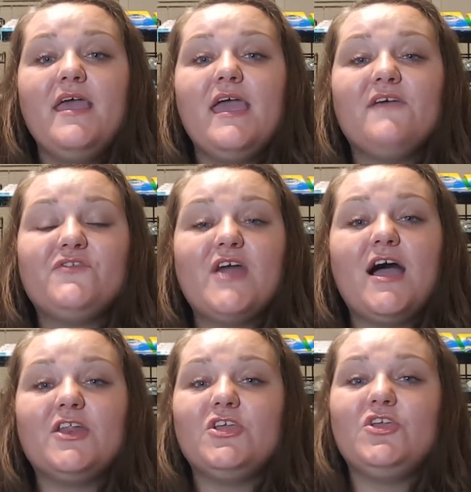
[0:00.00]
If
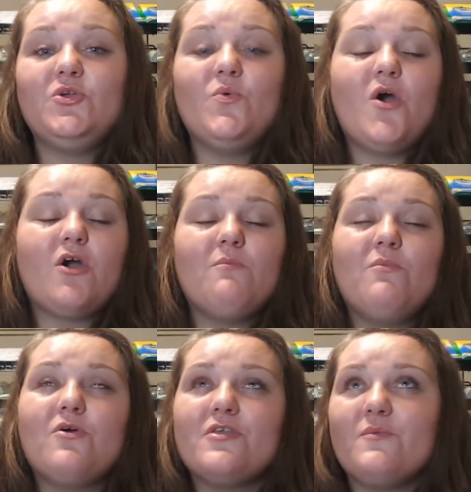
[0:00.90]
not, you are
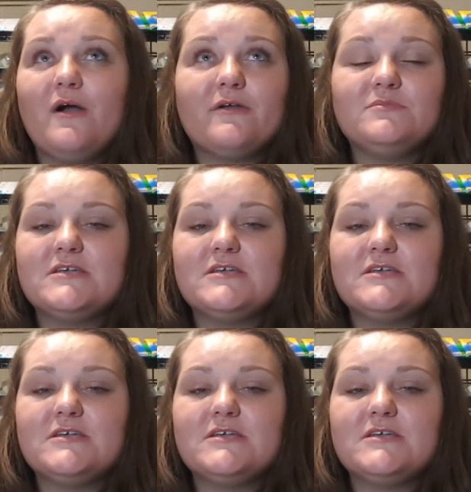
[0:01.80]
more than welcome